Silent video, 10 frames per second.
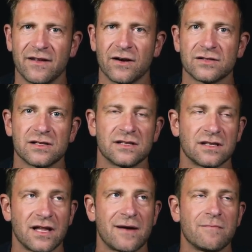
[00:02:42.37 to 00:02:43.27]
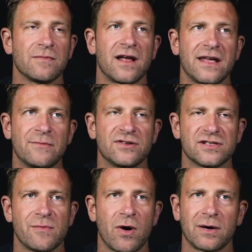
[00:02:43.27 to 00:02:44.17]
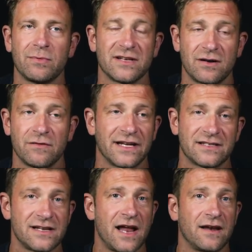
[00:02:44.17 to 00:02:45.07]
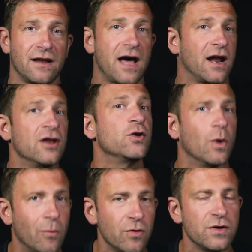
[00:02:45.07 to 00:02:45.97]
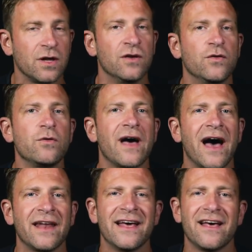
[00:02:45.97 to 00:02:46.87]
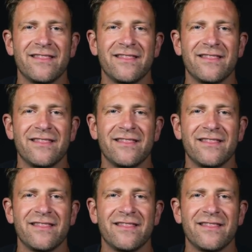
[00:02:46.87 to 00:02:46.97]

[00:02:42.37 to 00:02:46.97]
There's, it's a lot of, lot of images in the marketplace. I don't think it's not, not undoable. You can do that.